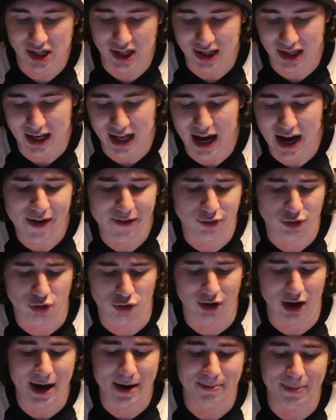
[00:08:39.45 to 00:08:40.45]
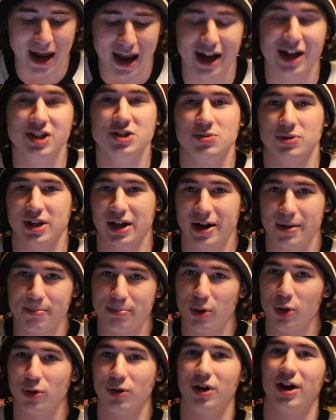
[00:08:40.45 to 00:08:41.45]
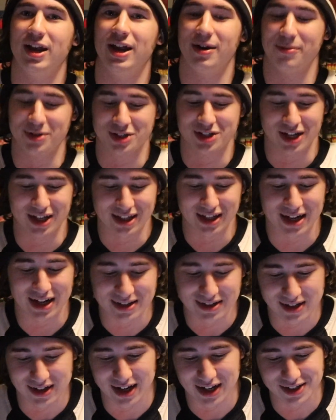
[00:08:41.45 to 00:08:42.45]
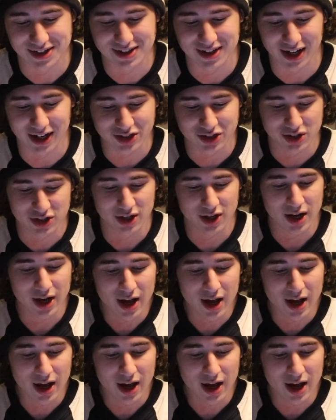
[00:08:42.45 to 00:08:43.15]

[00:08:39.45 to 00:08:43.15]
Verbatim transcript: And then they have gray pants with like a bolt on them, which I think that's a nice touch.